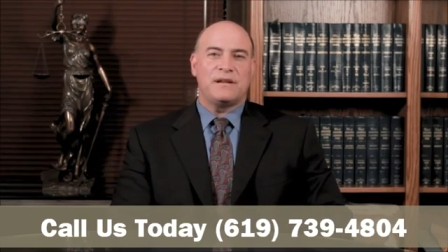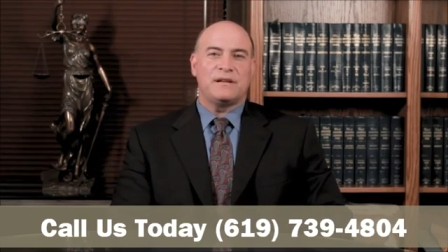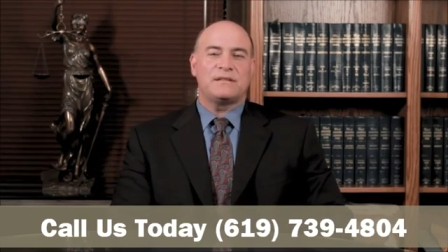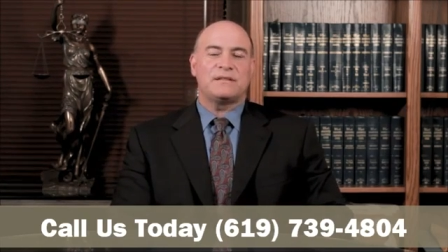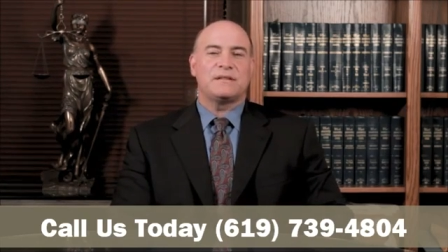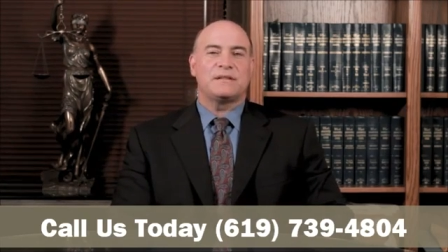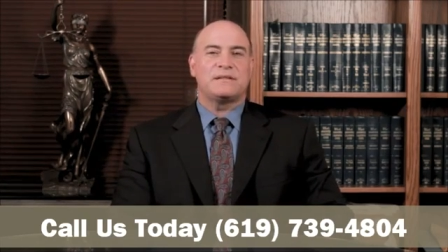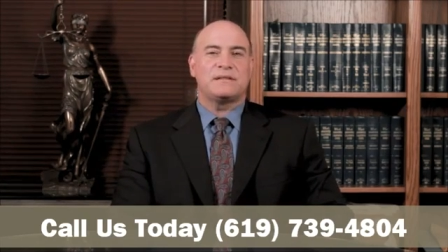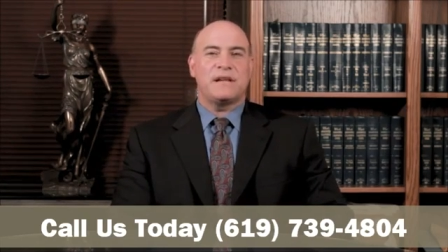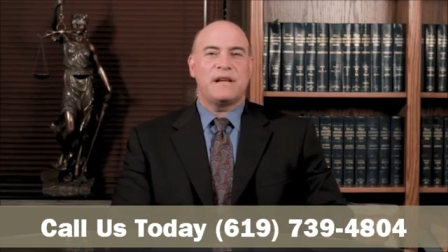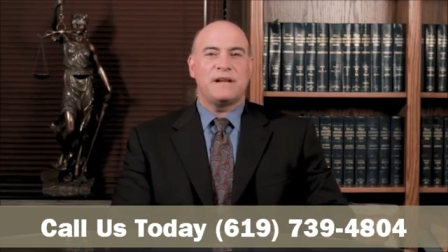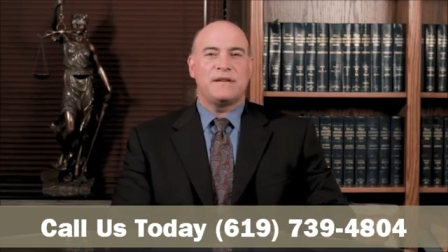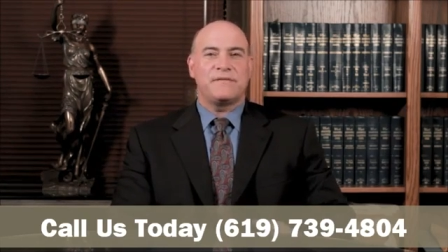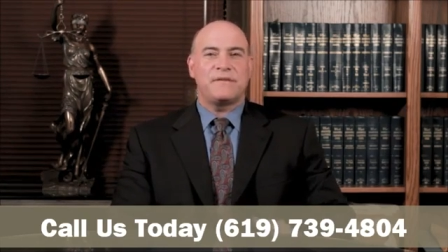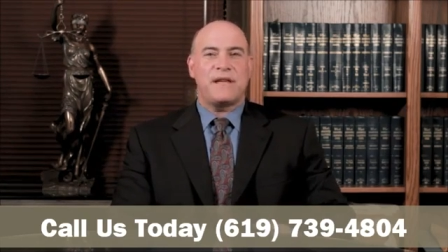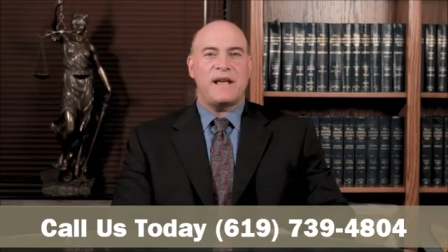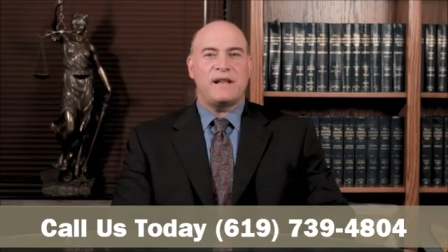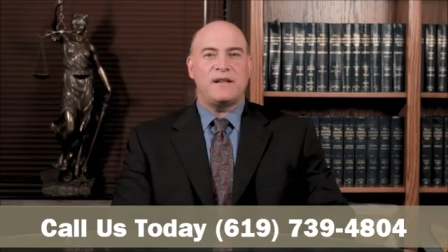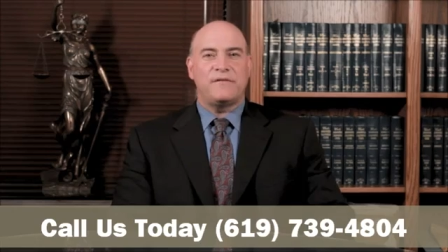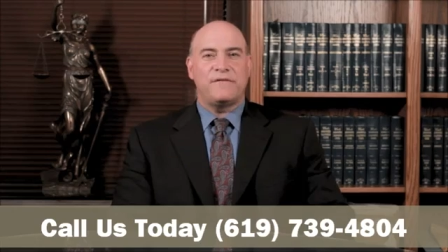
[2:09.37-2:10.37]
it's the state of
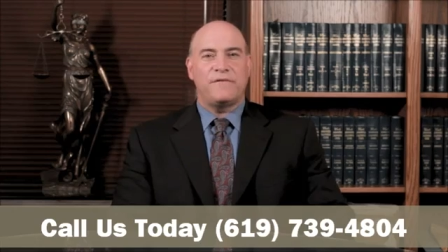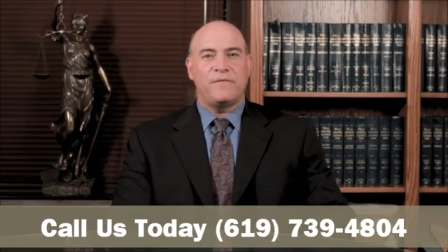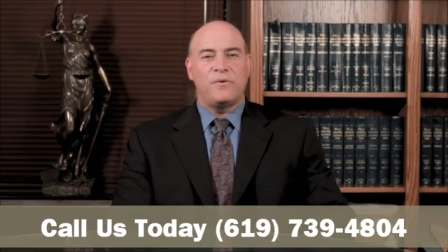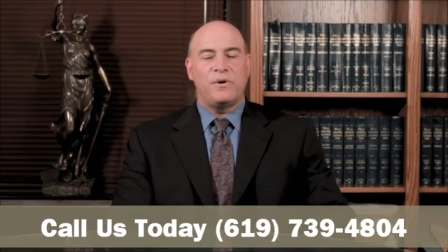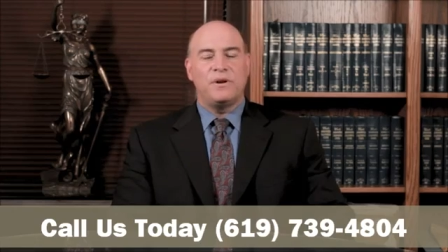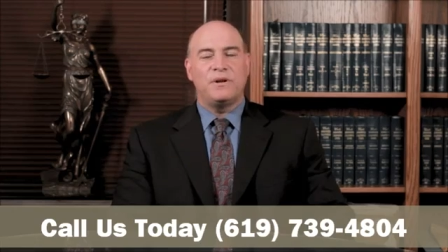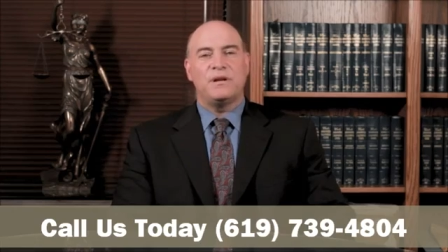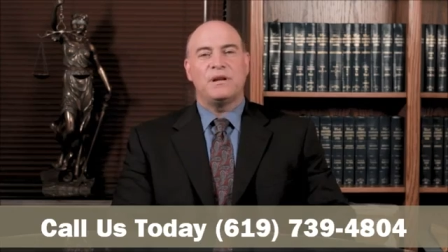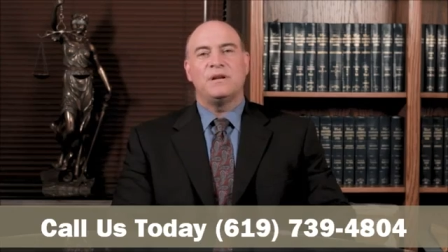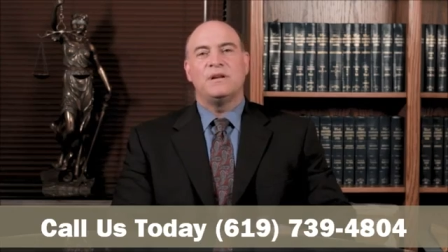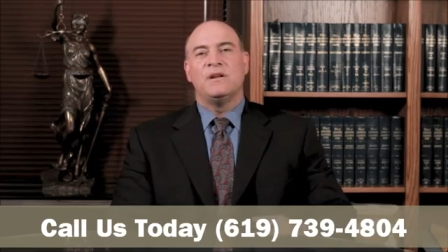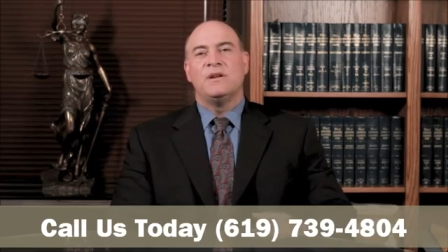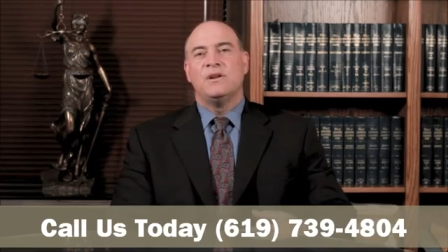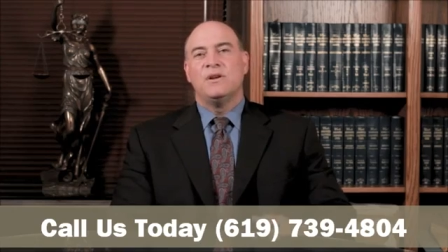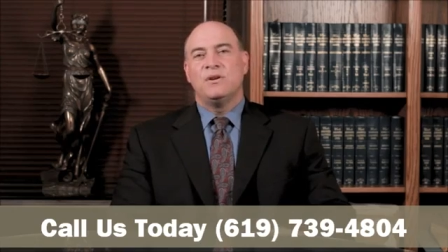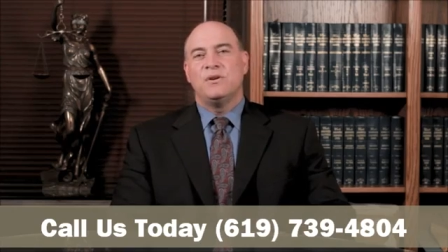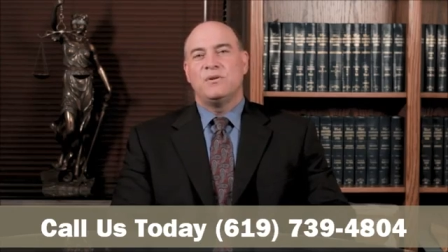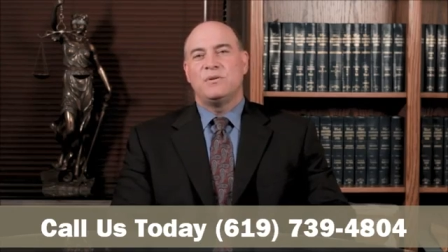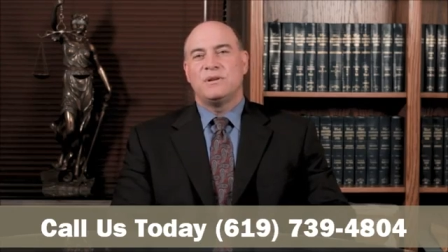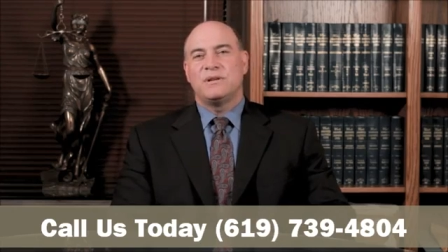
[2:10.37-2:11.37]
California
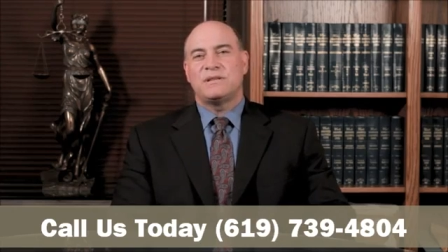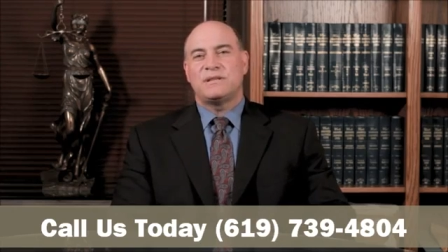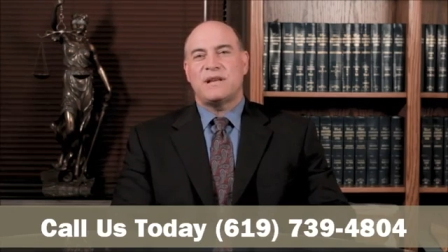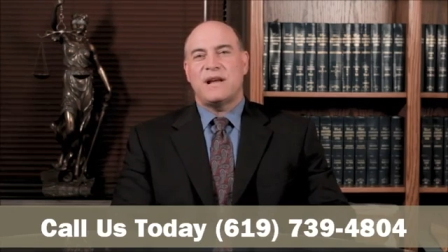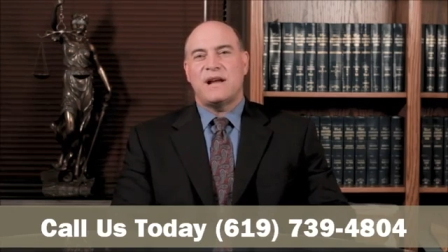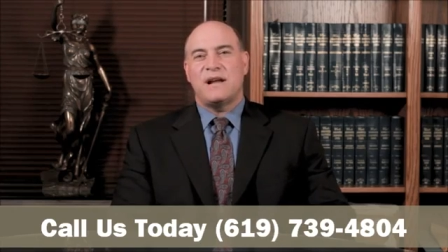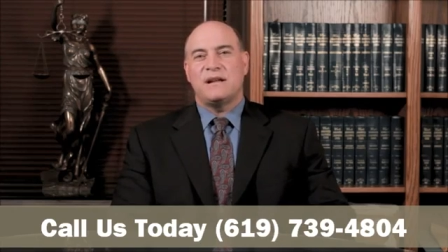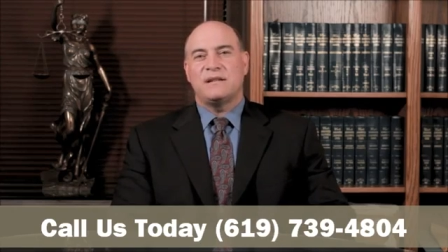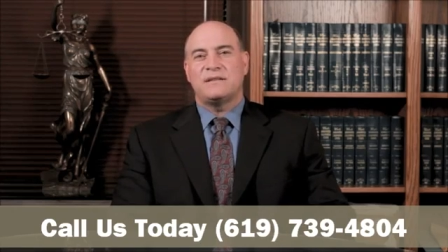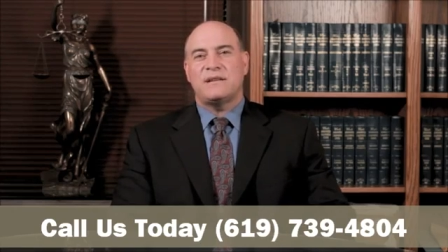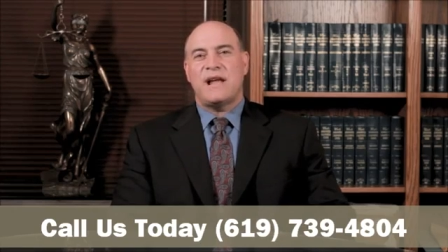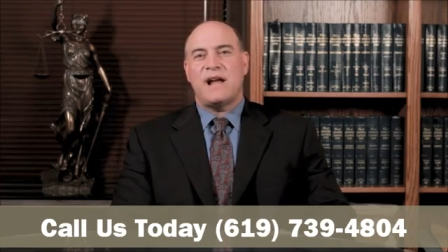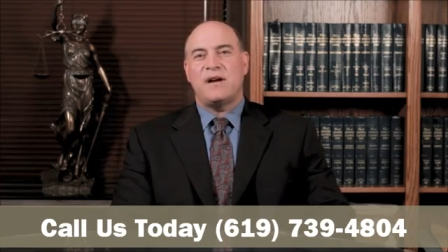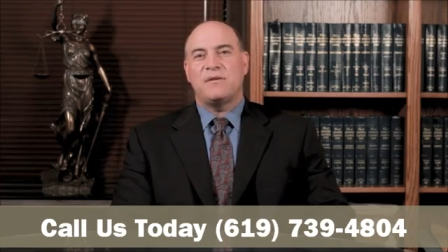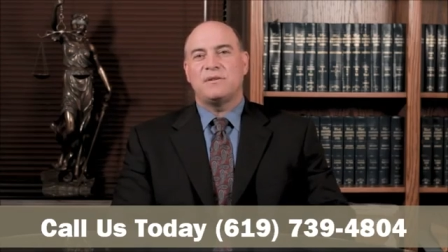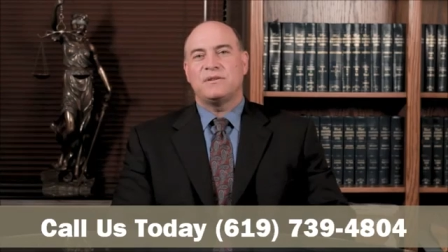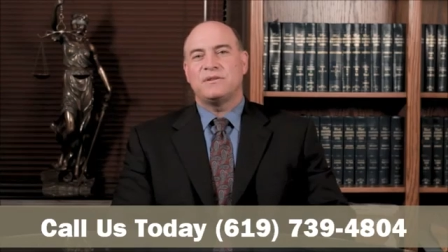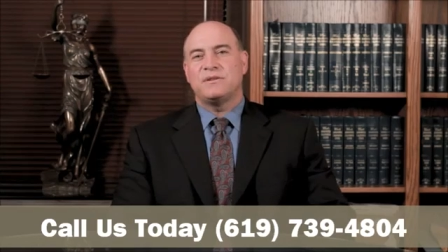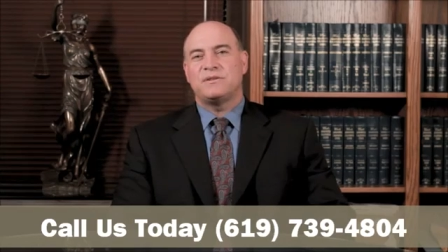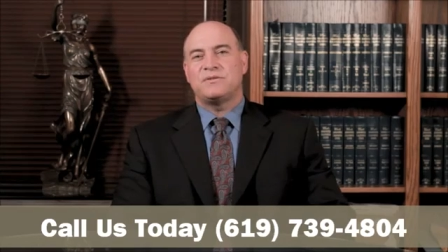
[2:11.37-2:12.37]
who decides how
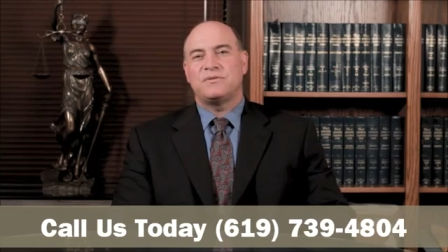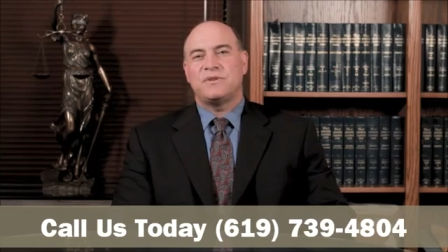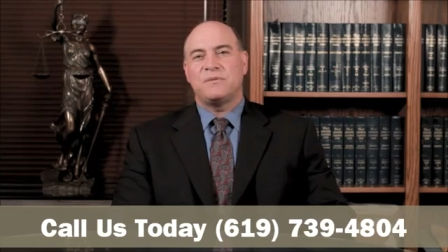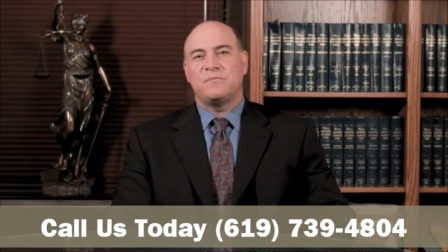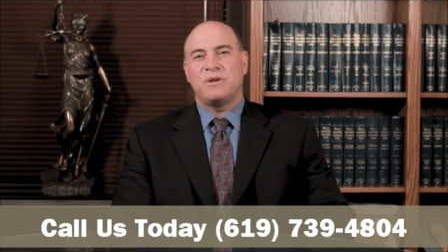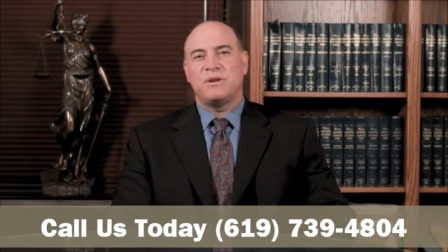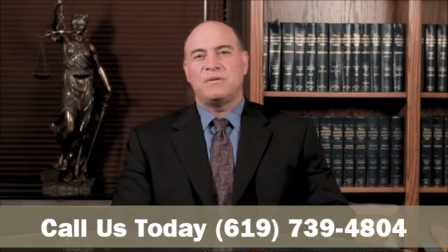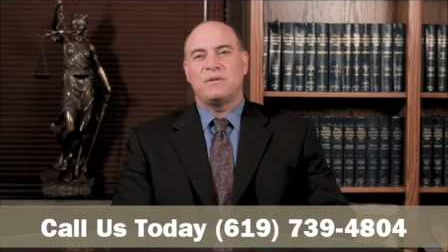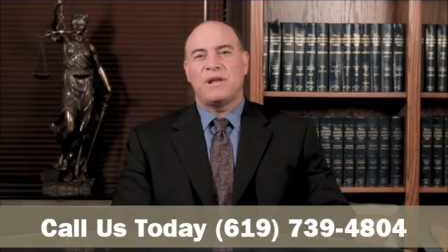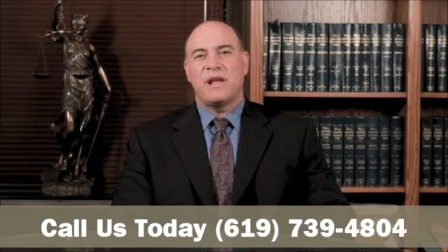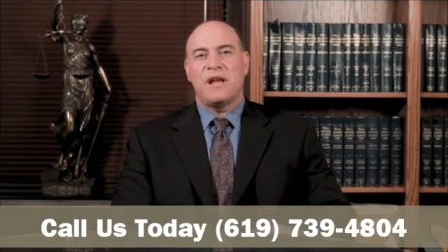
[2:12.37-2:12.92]
to distribute